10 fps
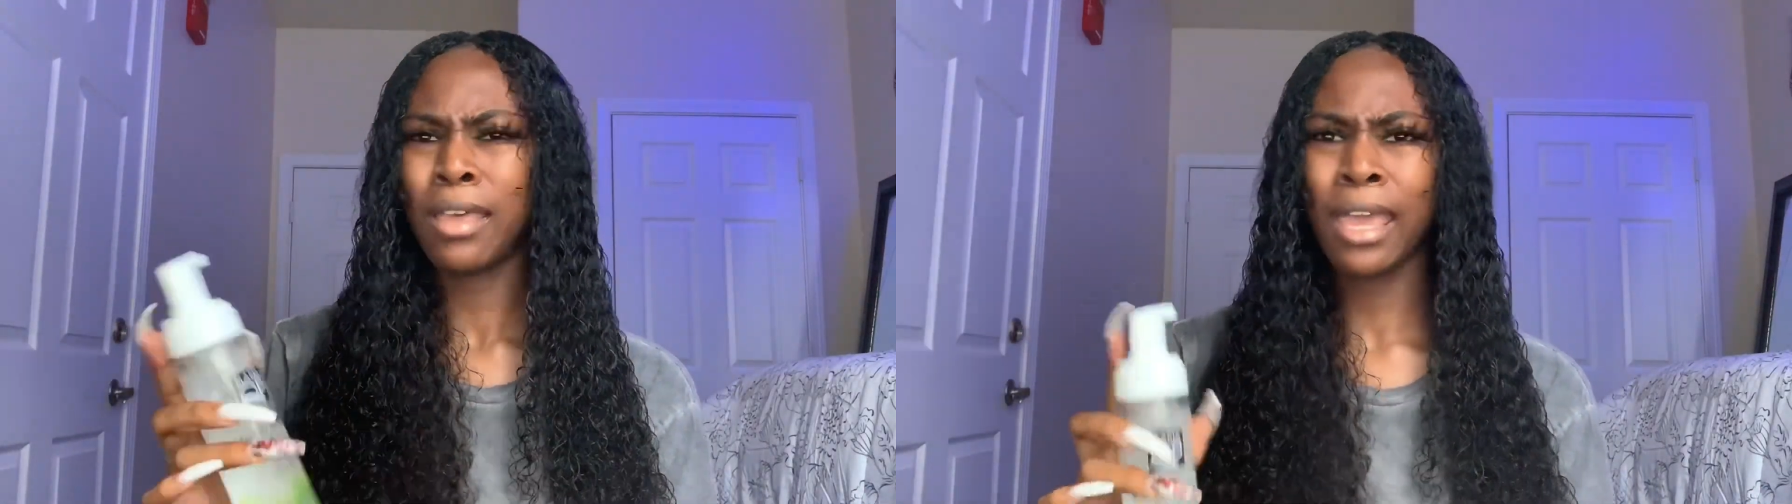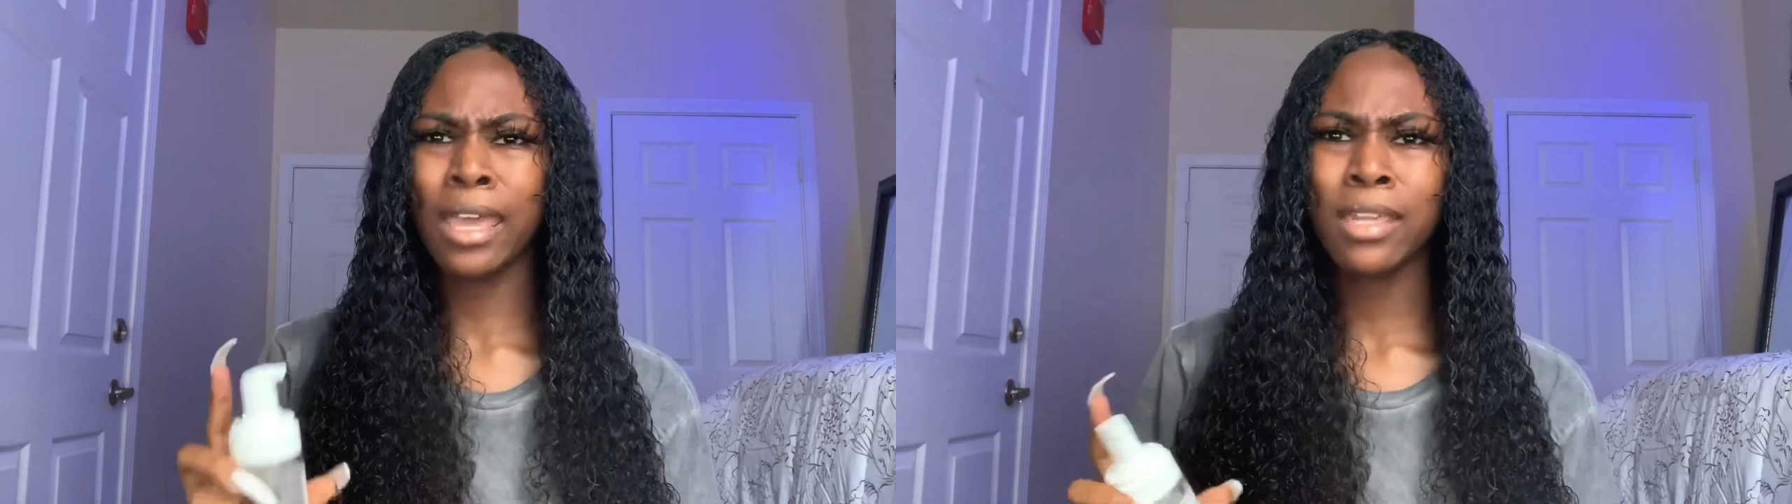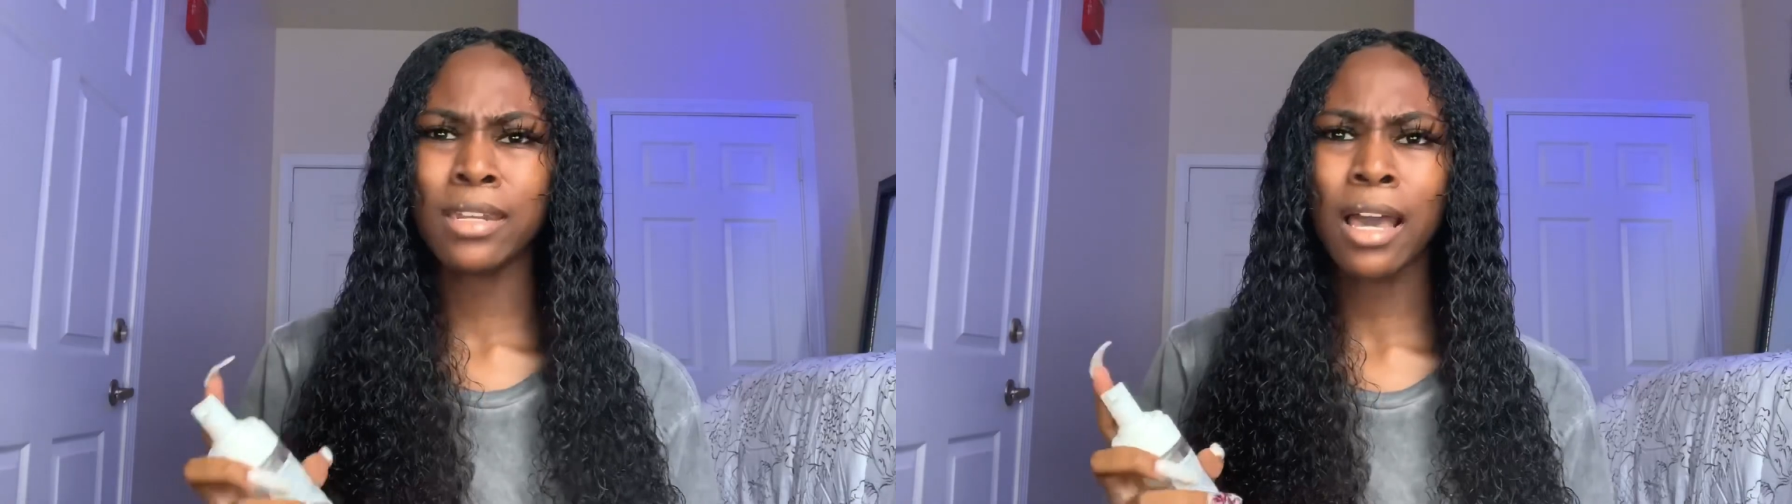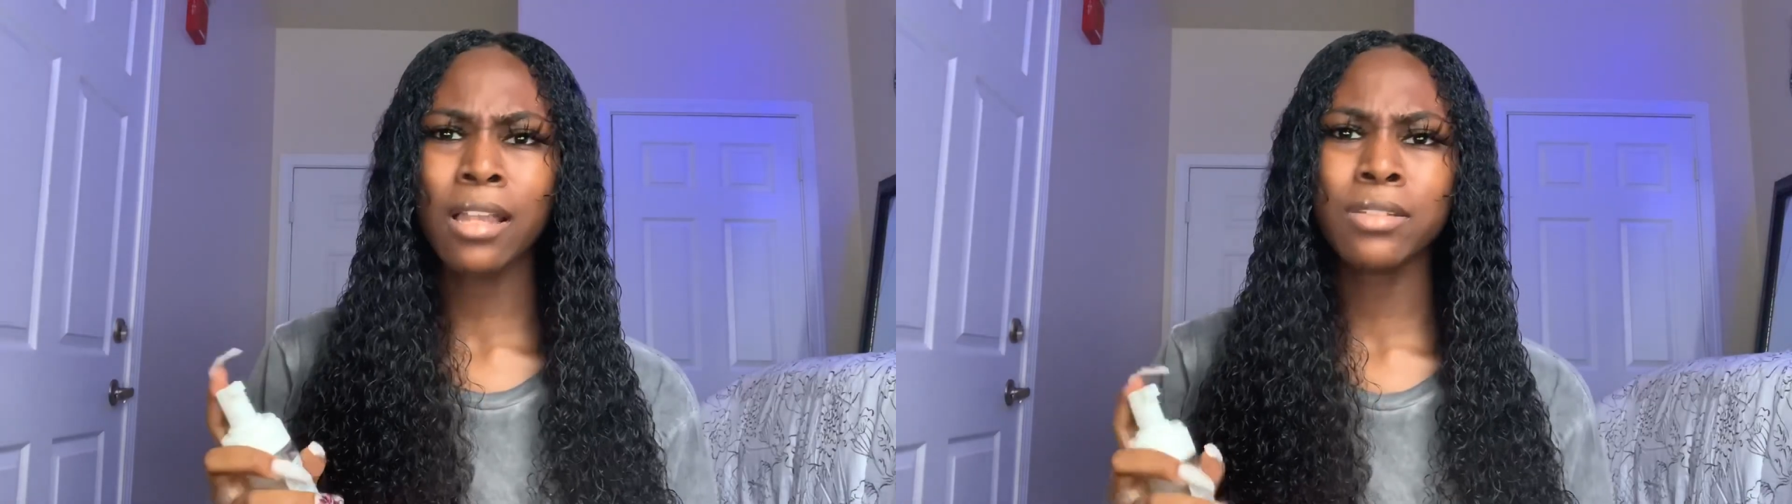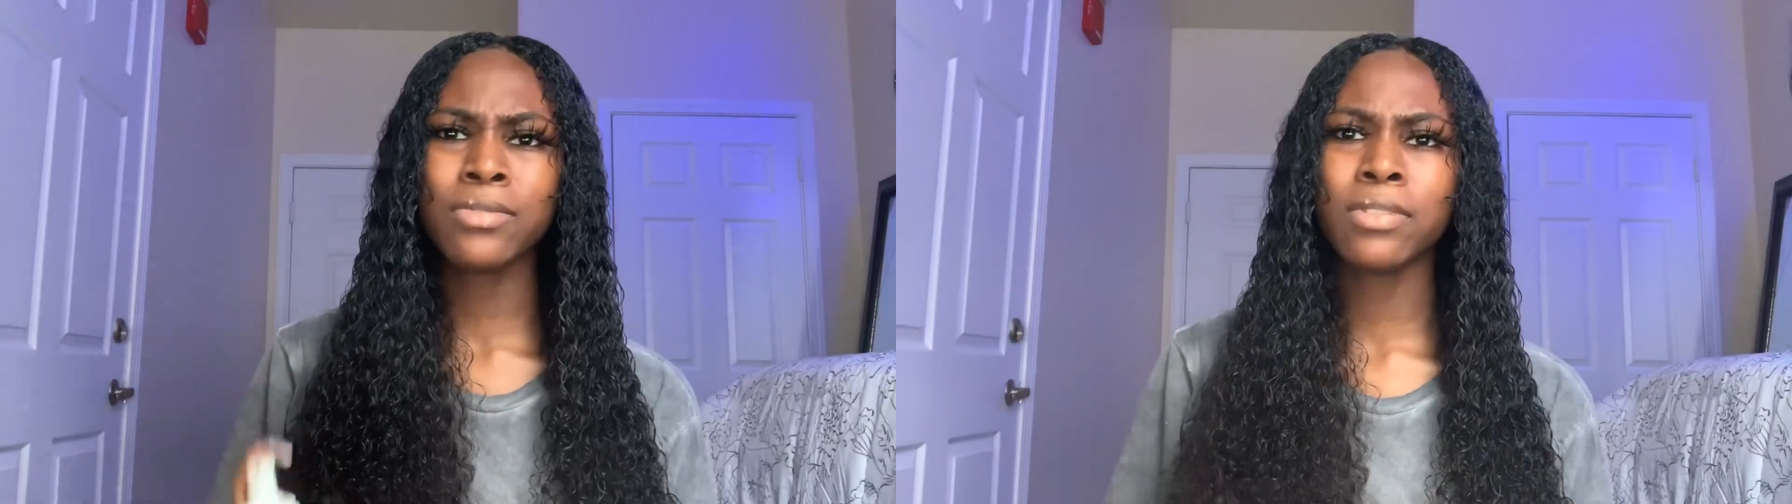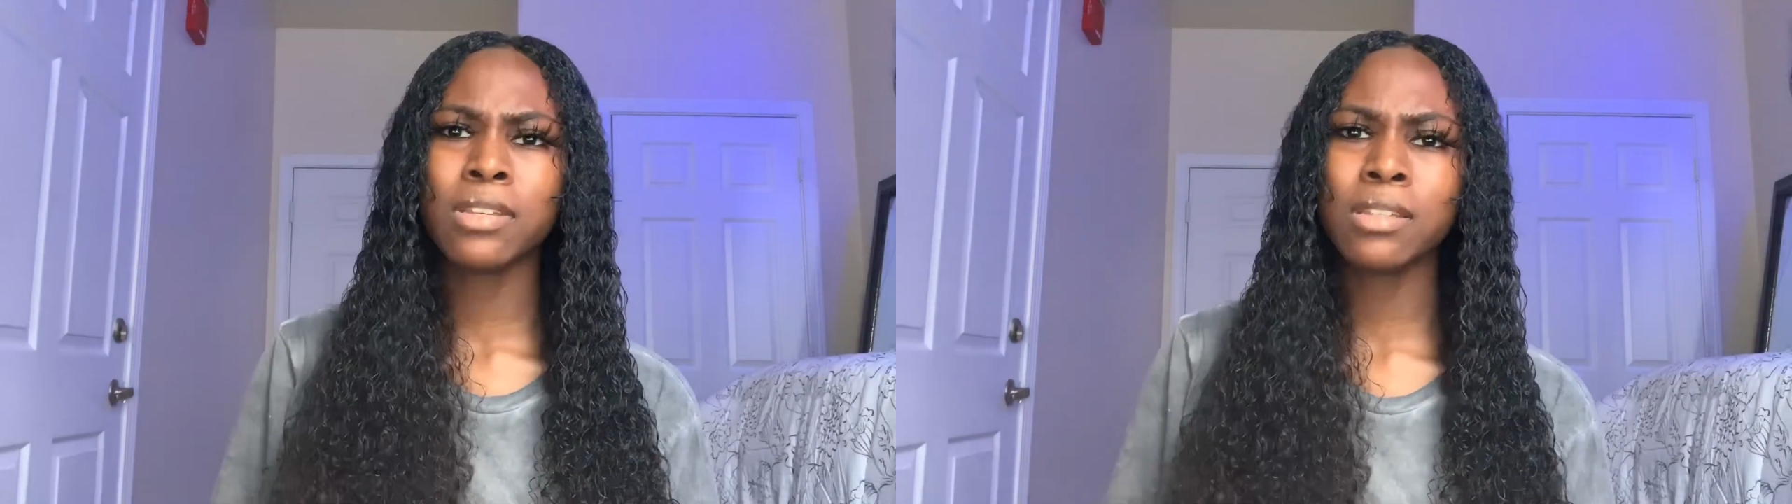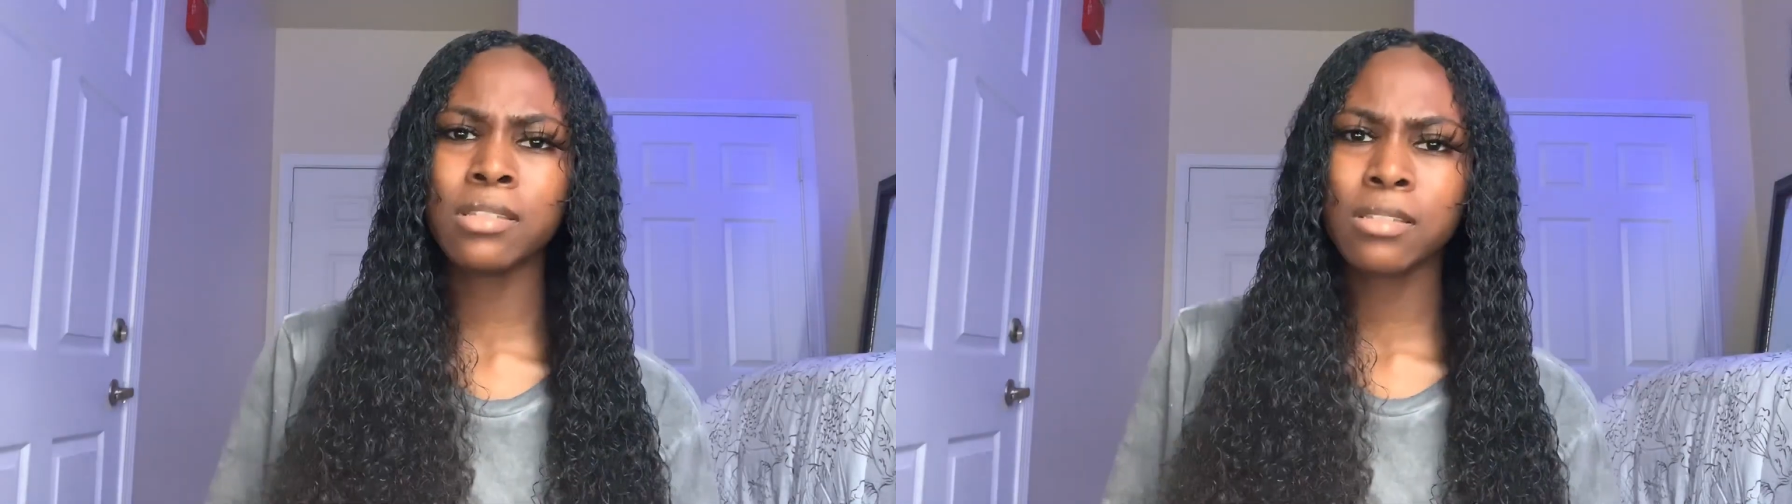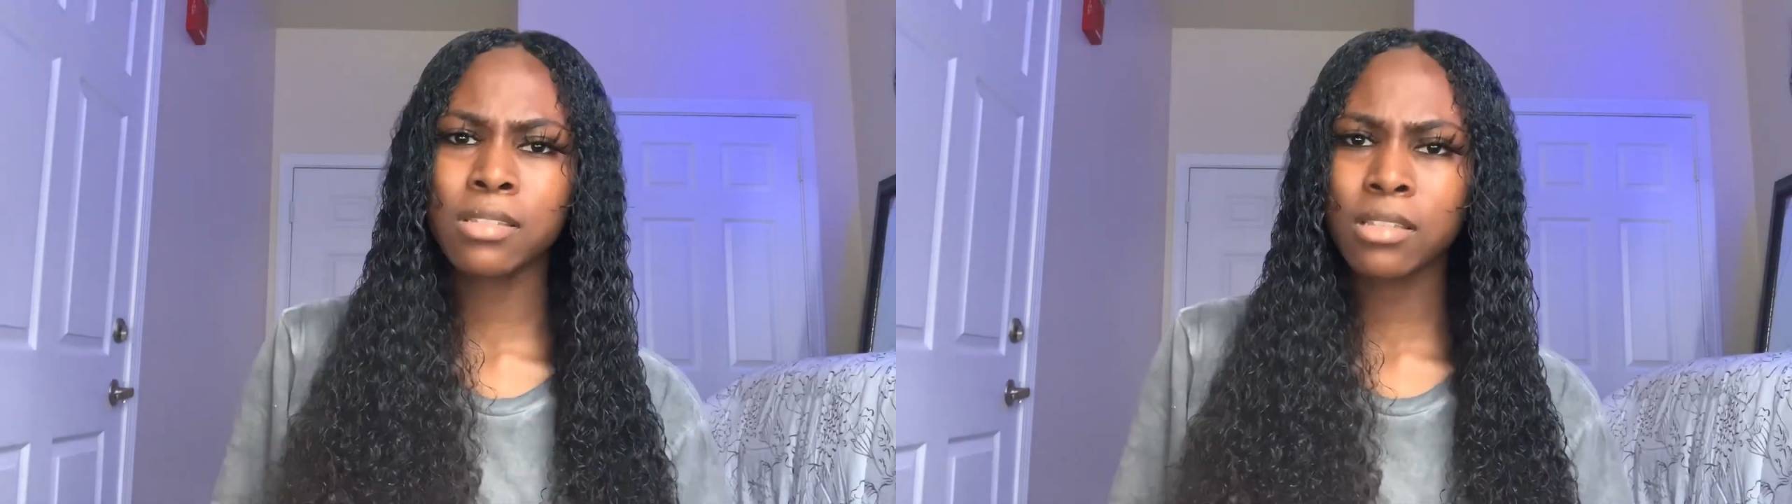$8 for
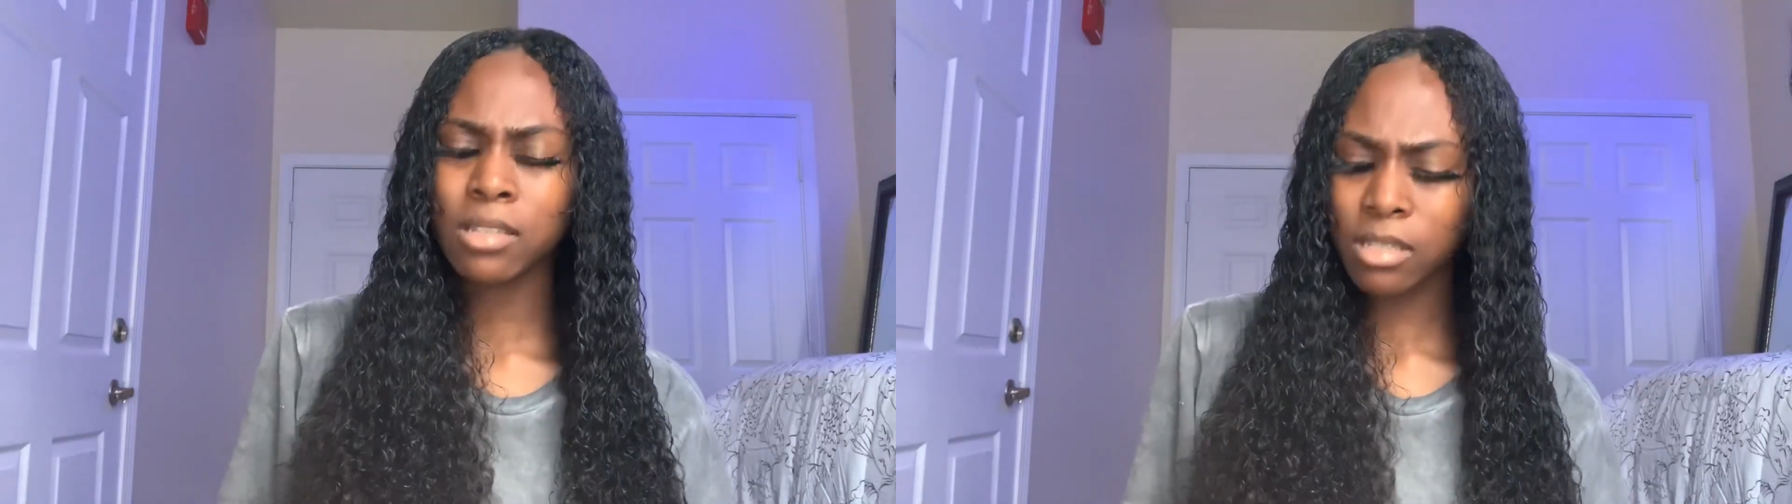this